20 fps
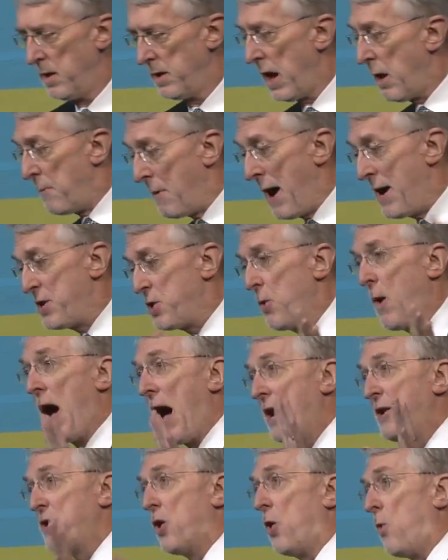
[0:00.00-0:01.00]
Now, mind you,
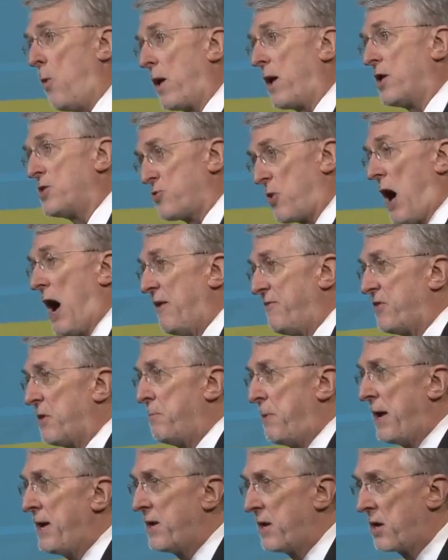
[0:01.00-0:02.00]
I don't want to drive the
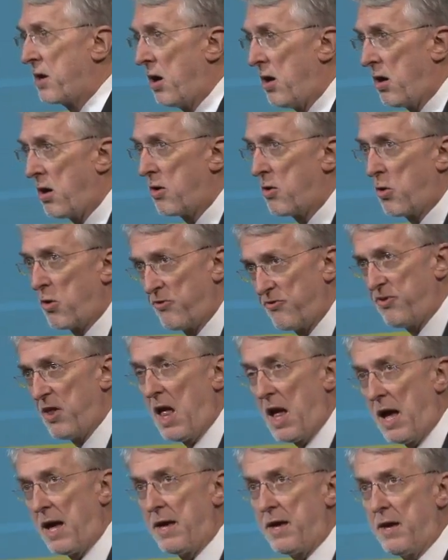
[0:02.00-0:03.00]
beta car or
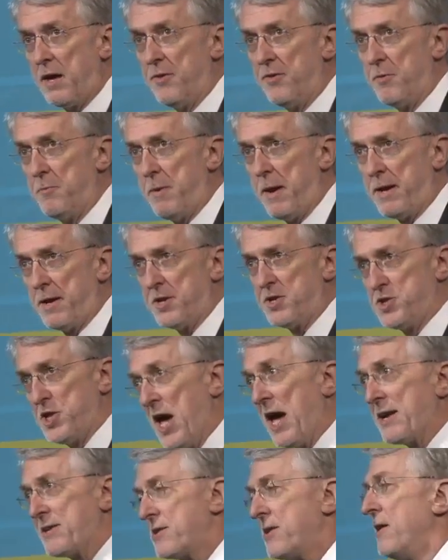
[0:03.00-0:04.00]
fly in the beta
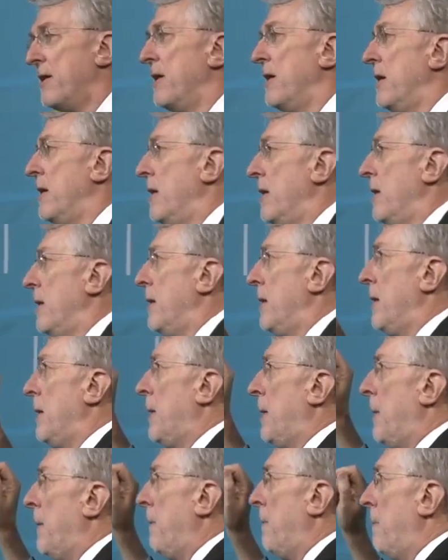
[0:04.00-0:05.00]
jet,
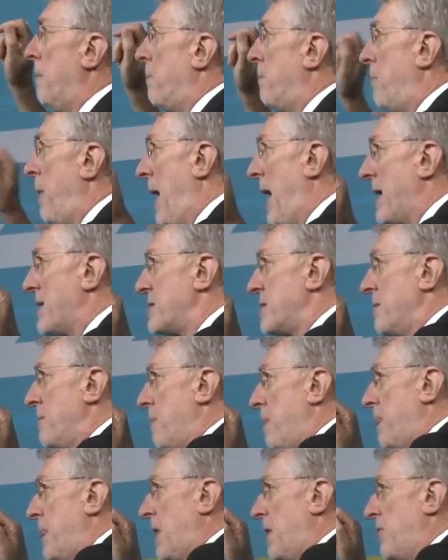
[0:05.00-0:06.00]
but
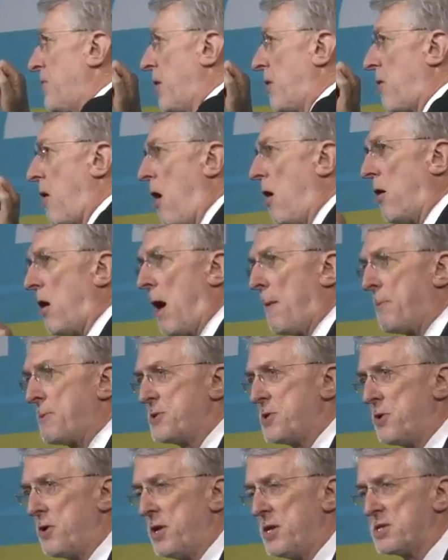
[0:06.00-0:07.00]
there are
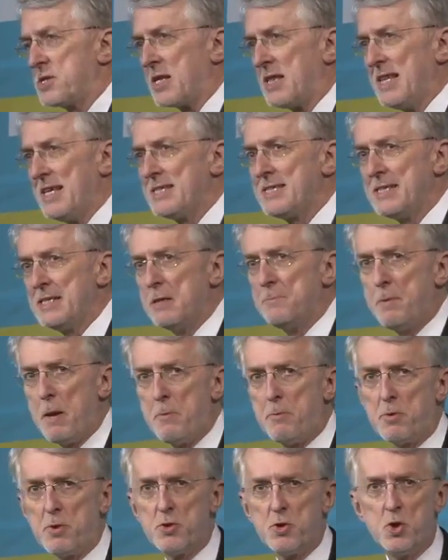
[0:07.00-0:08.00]
opportunities to listen to
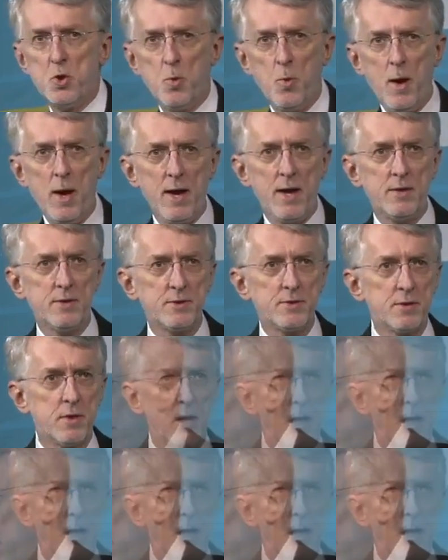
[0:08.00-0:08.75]
people in new ways.